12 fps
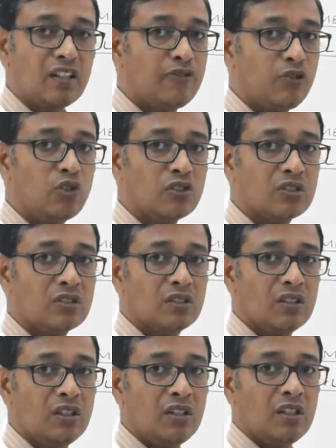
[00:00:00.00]
force.
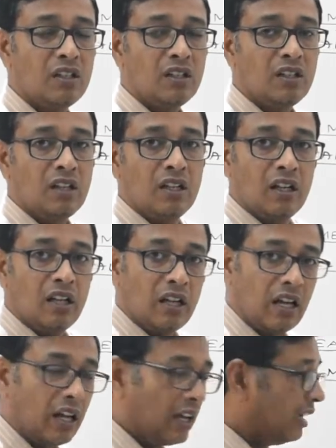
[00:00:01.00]

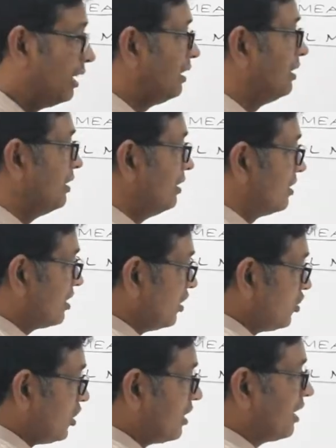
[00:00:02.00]
In
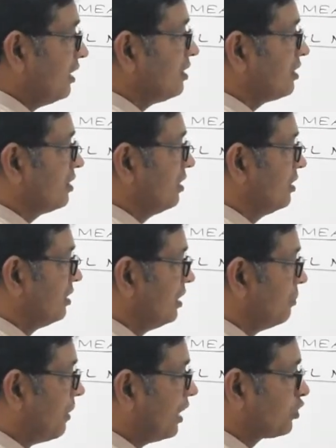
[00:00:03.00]
such a case, the
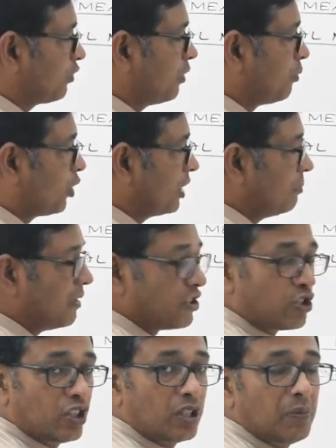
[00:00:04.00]
mass of a body
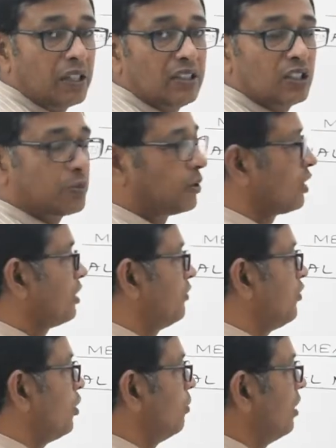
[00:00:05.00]
measured by this particular
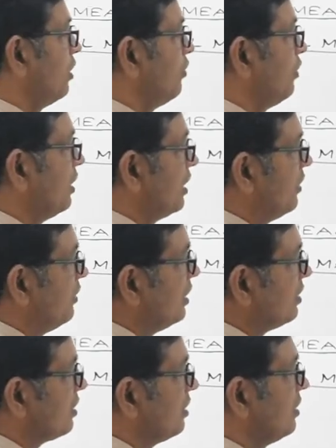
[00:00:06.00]
formula will give
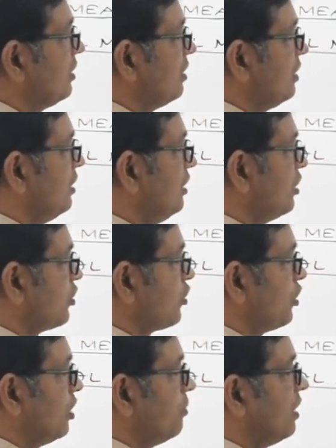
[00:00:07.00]
its
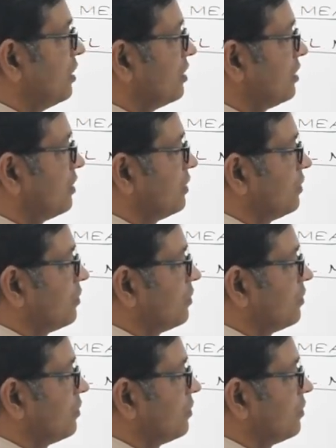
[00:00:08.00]
inertial mass.